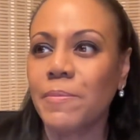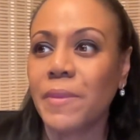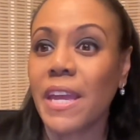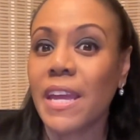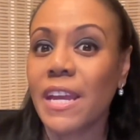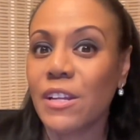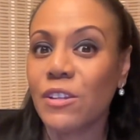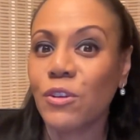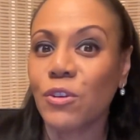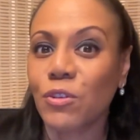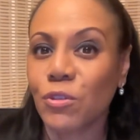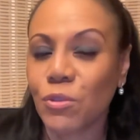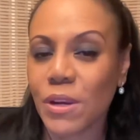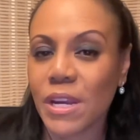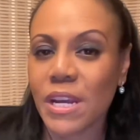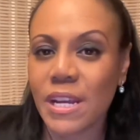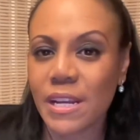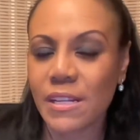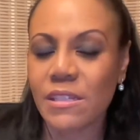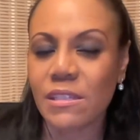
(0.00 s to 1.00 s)

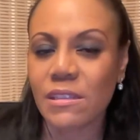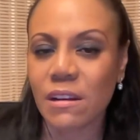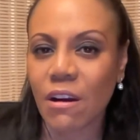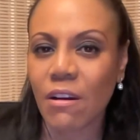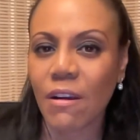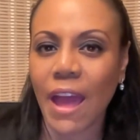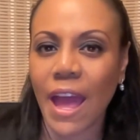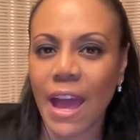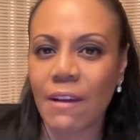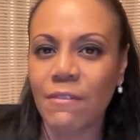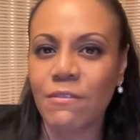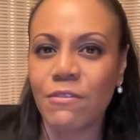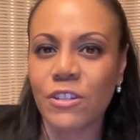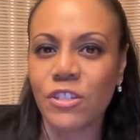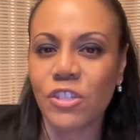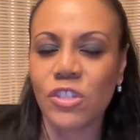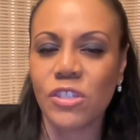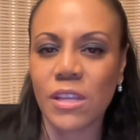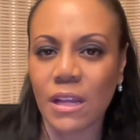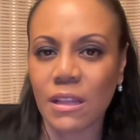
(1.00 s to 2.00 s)
increase our average
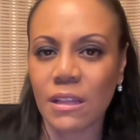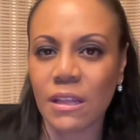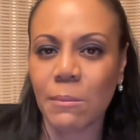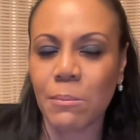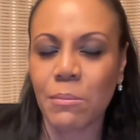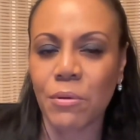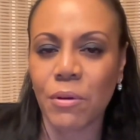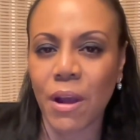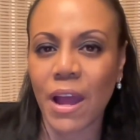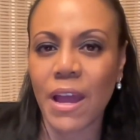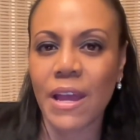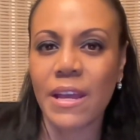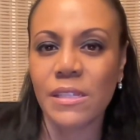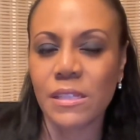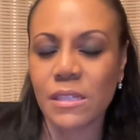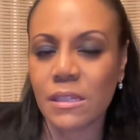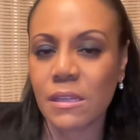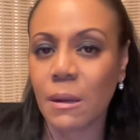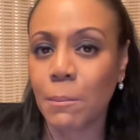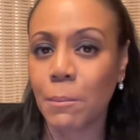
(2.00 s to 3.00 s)
selling
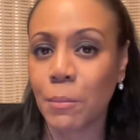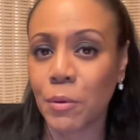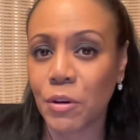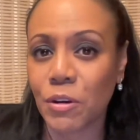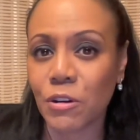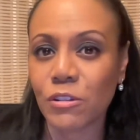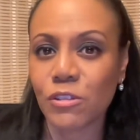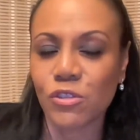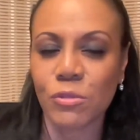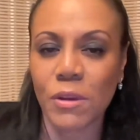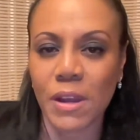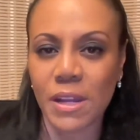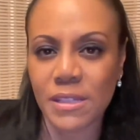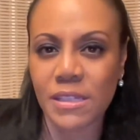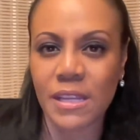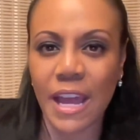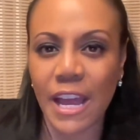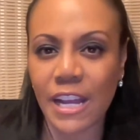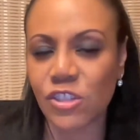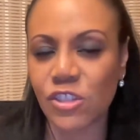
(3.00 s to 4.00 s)
price per
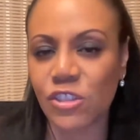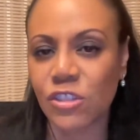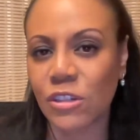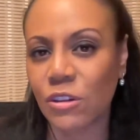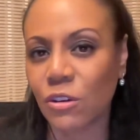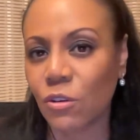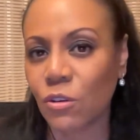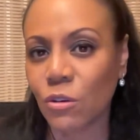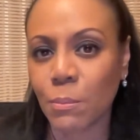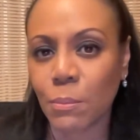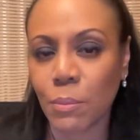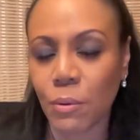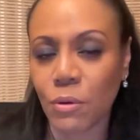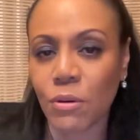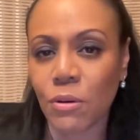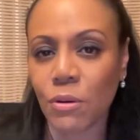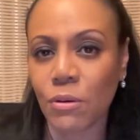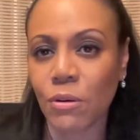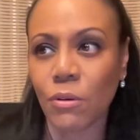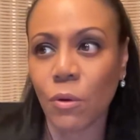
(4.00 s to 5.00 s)
transaction or
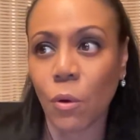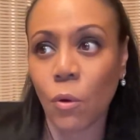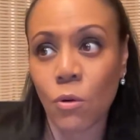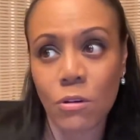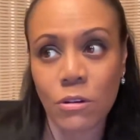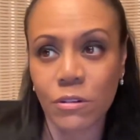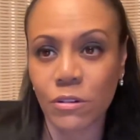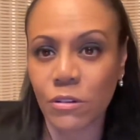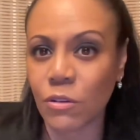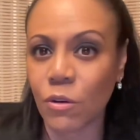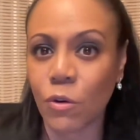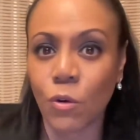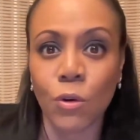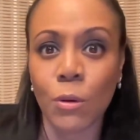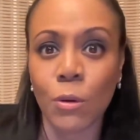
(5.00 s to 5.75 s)
per order or